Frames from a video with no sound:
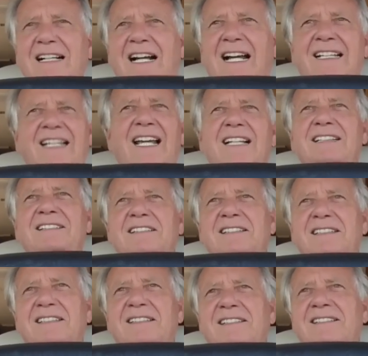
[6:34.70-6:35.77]
If you name
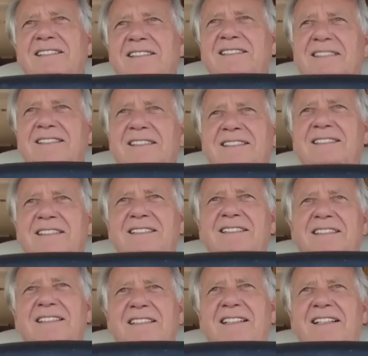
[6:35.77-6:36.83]
him, you gotta keep him
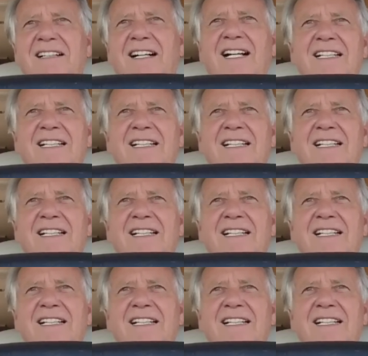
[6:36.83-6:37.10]
as pets.